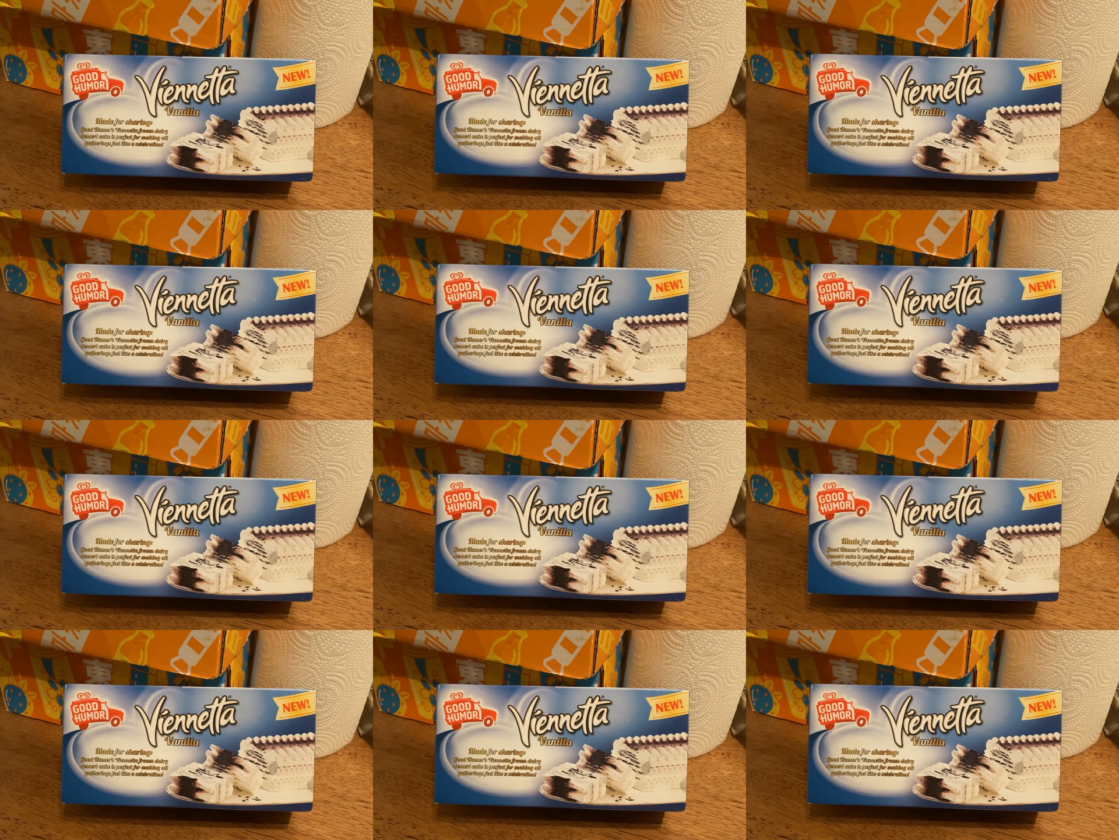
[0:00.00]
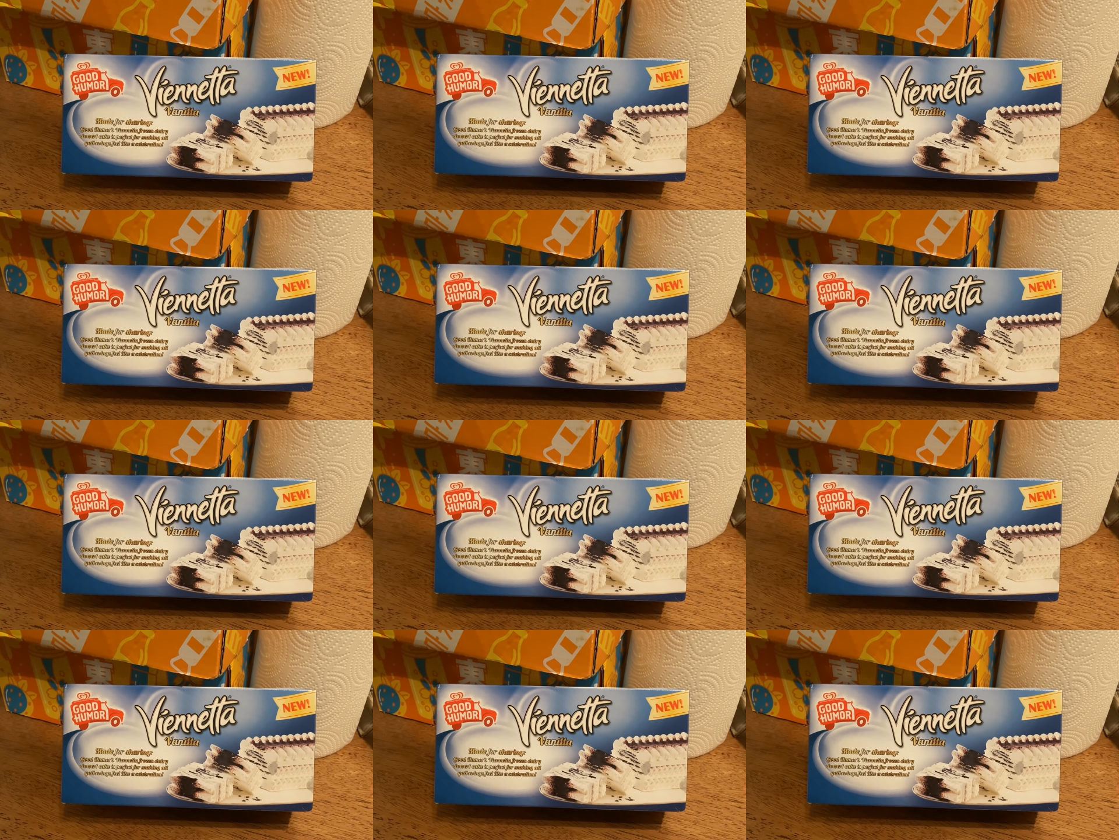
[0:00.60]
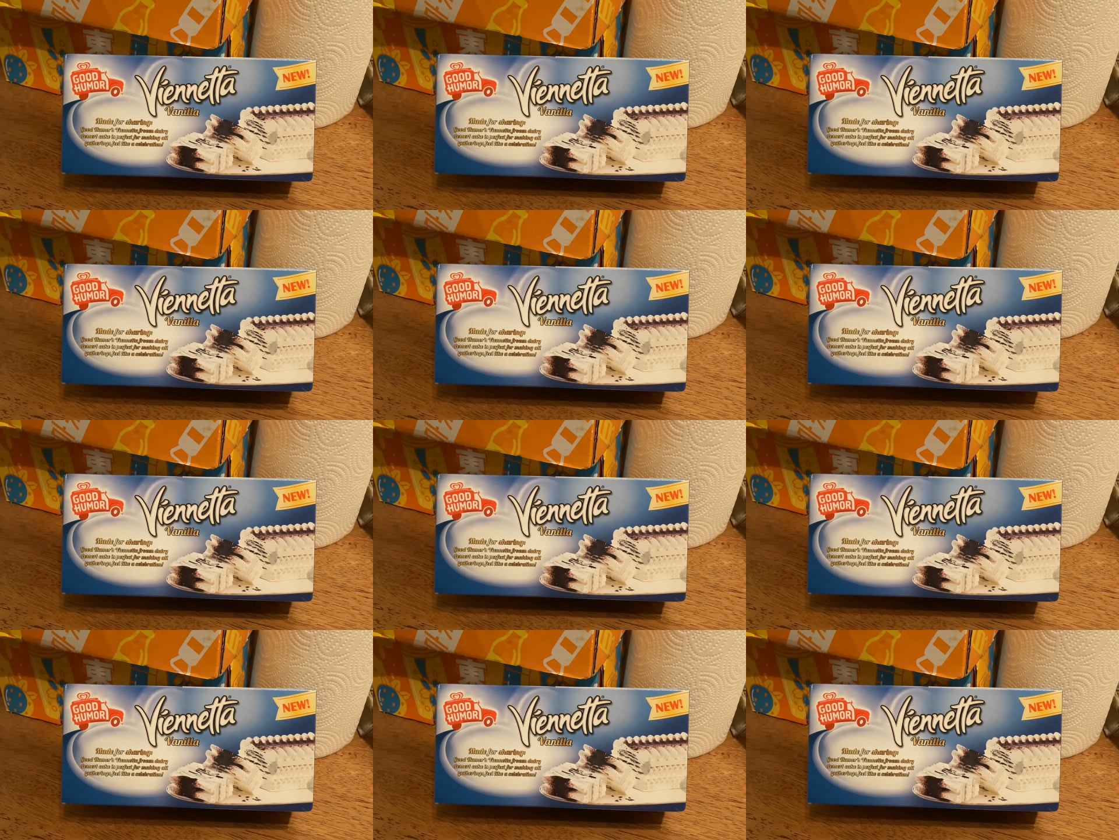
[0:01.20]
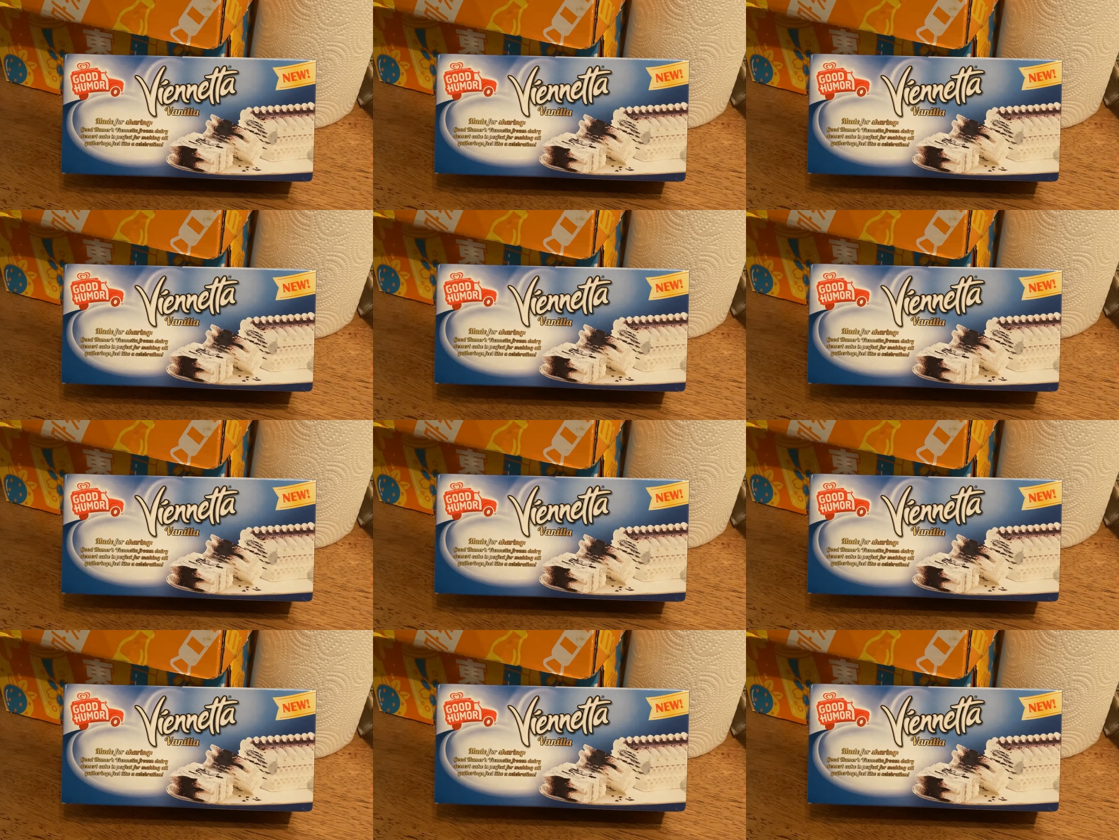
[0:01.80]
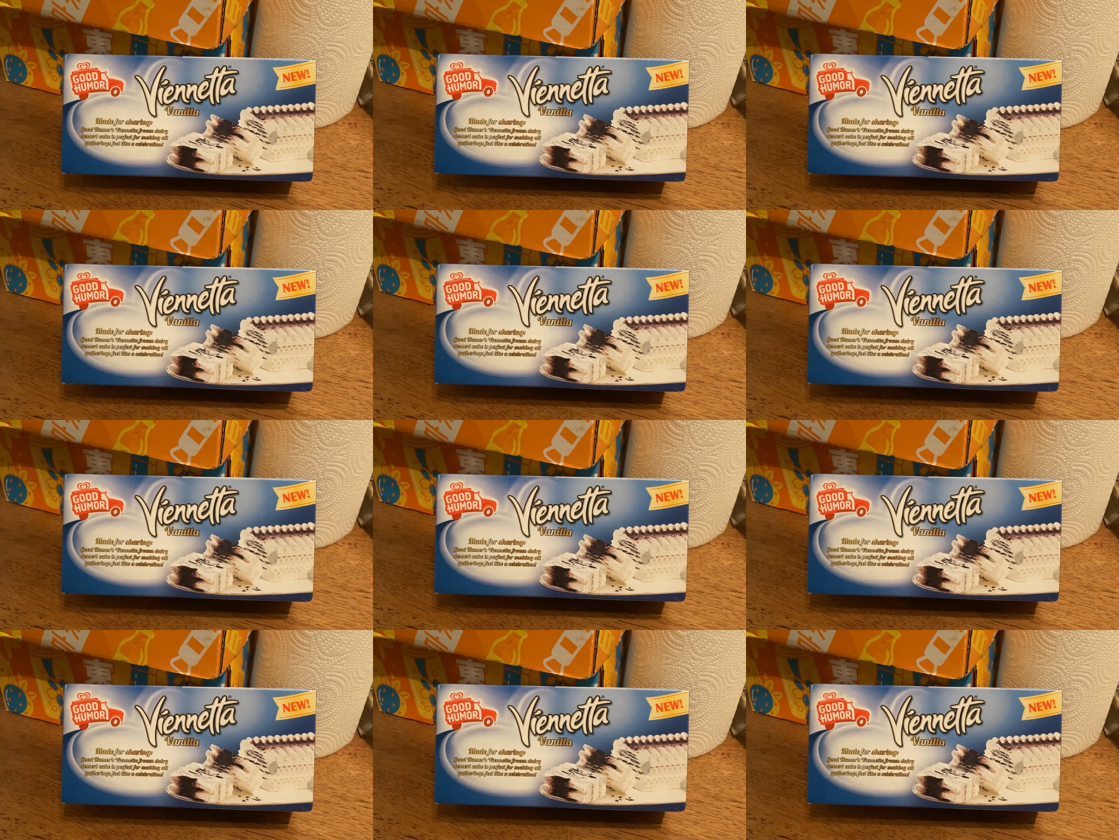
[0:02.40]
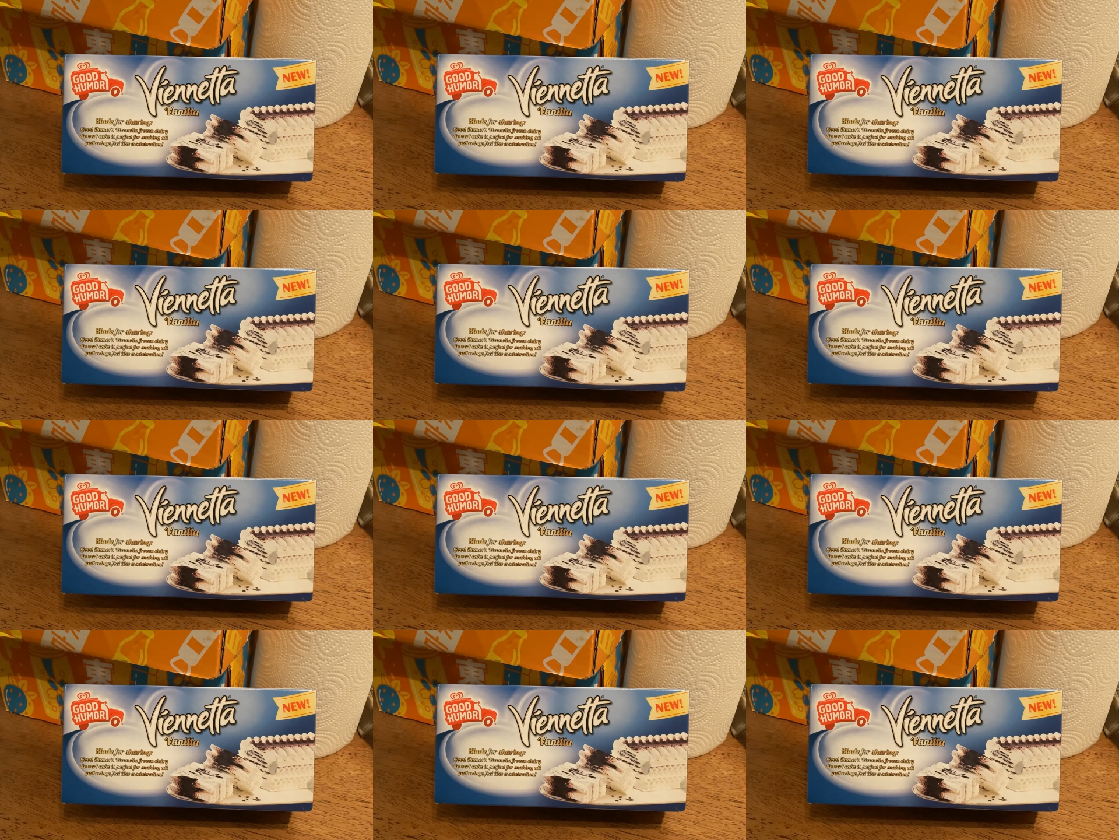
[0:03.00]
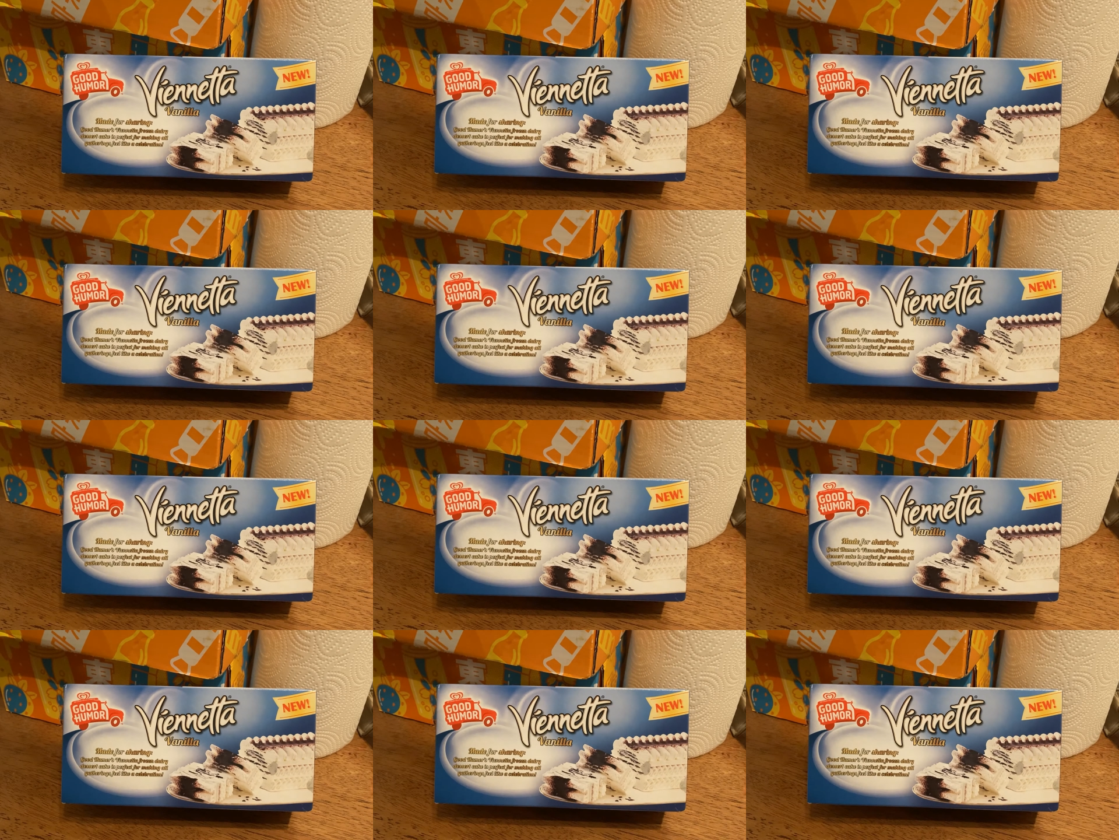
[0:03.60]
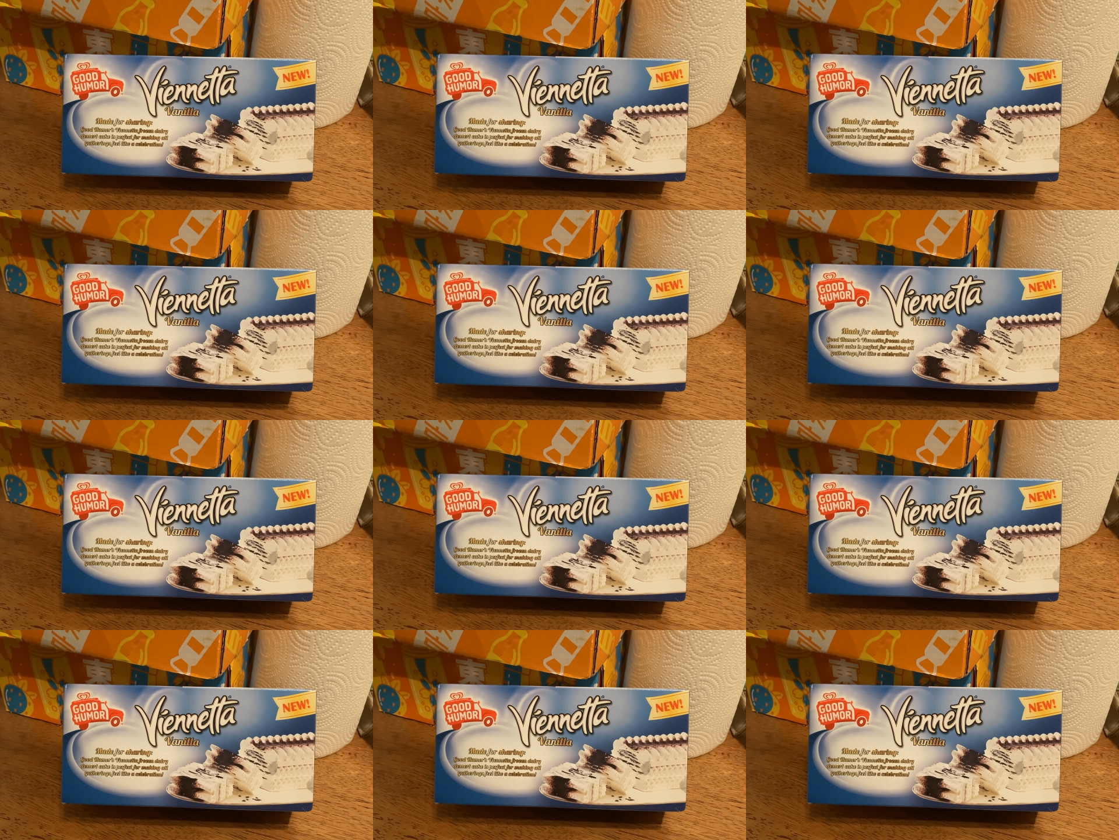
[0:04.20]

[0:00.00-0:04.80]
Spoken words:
No face is visible, so there are no lips to read.